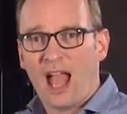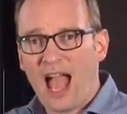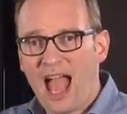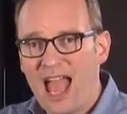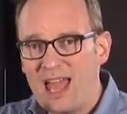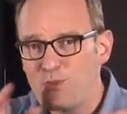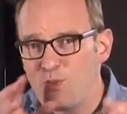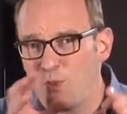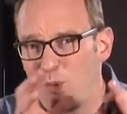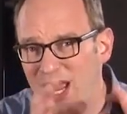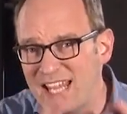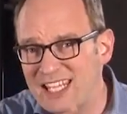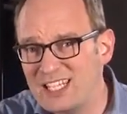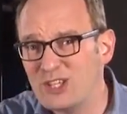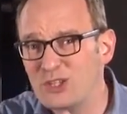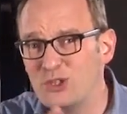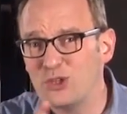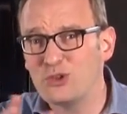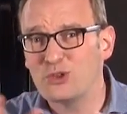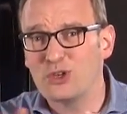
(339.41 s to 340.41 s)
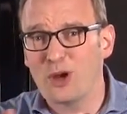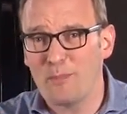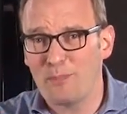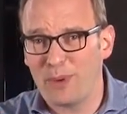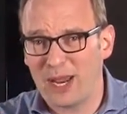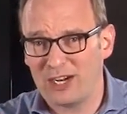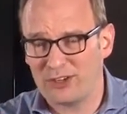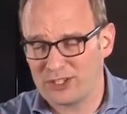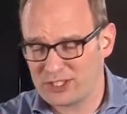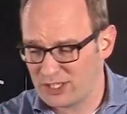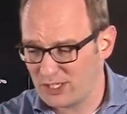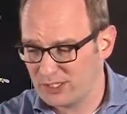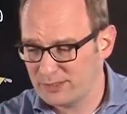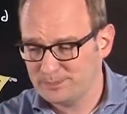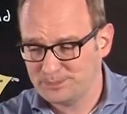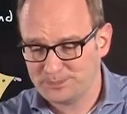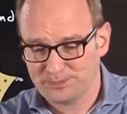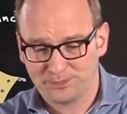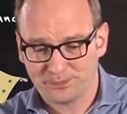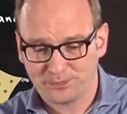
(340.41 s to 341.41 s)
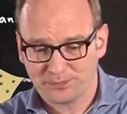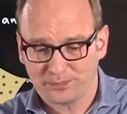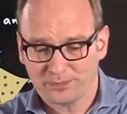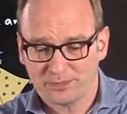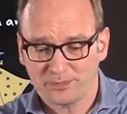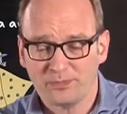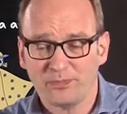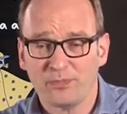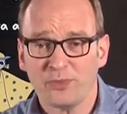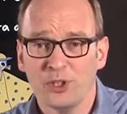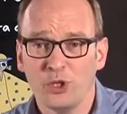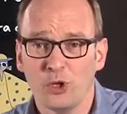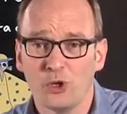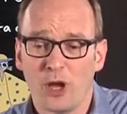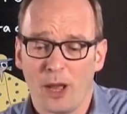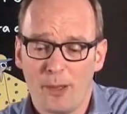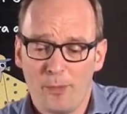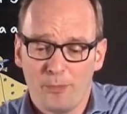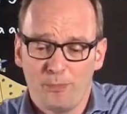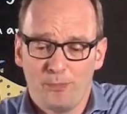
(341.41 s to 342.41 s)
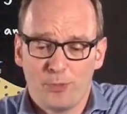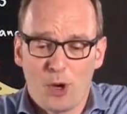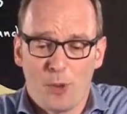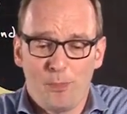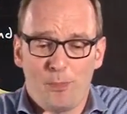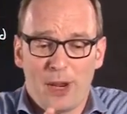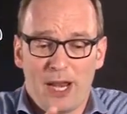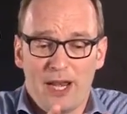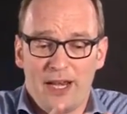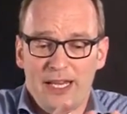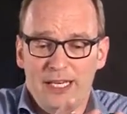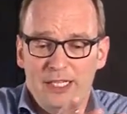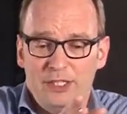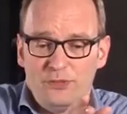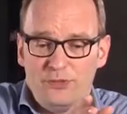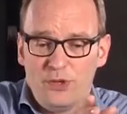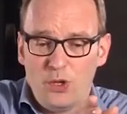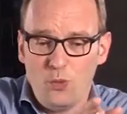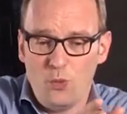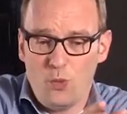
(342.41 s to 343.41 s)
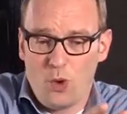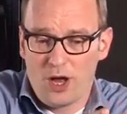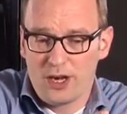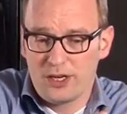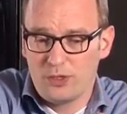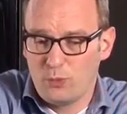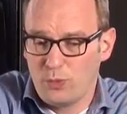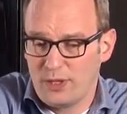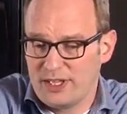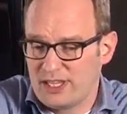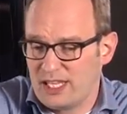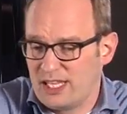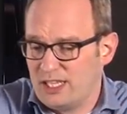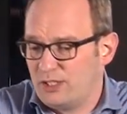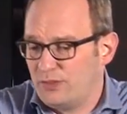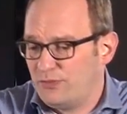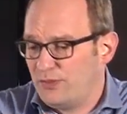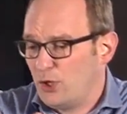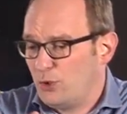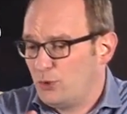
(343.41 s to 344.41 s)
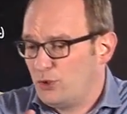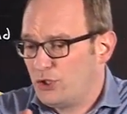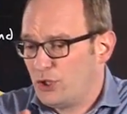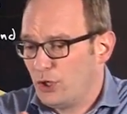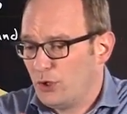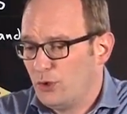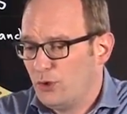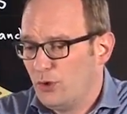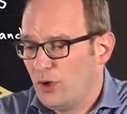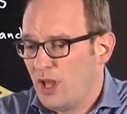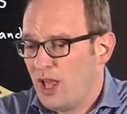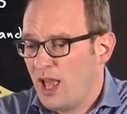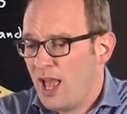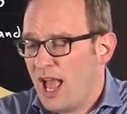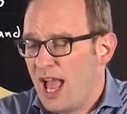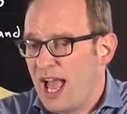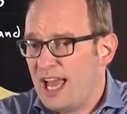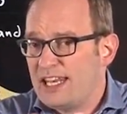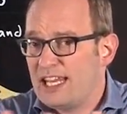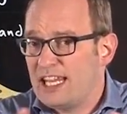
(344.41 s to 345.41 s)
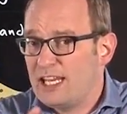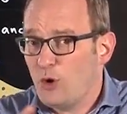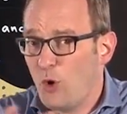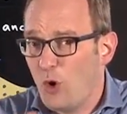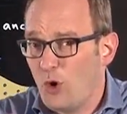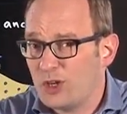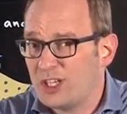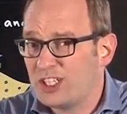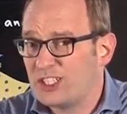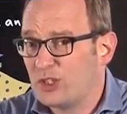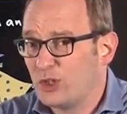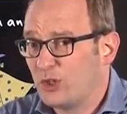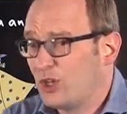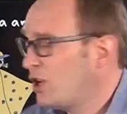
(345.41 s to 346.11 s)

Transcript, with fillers: And when you do comparison, you can compare interview one with interview two and in order to